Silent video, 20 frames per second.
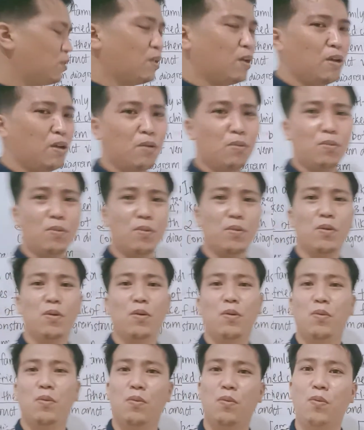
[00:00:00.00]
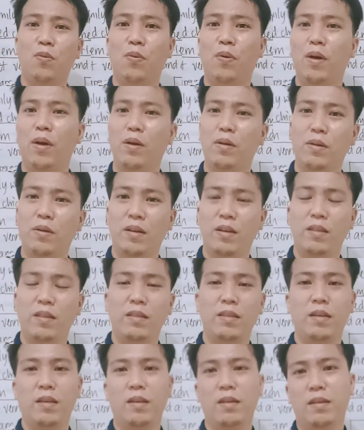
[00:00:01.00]
they were
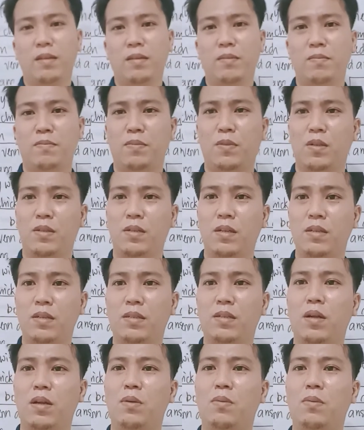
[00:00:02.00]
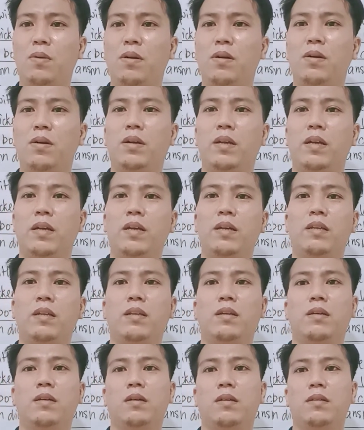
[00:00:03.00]
eating, since they were in
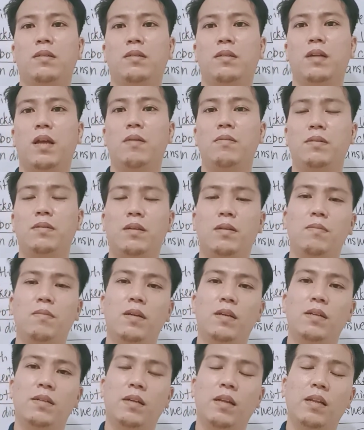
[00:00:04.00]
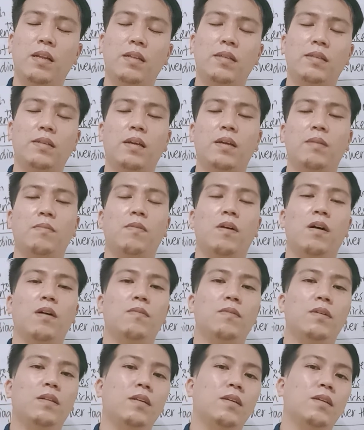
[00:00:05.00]
same siblings and same
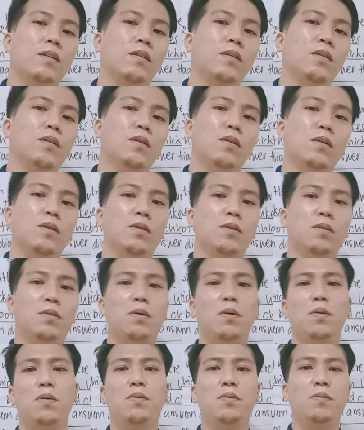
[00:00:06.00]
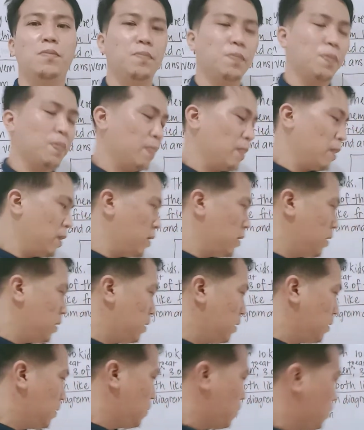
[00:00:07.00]
family. So
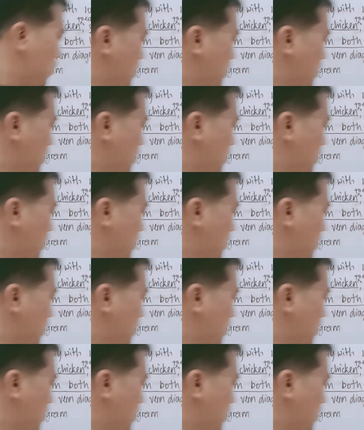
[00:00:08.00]
we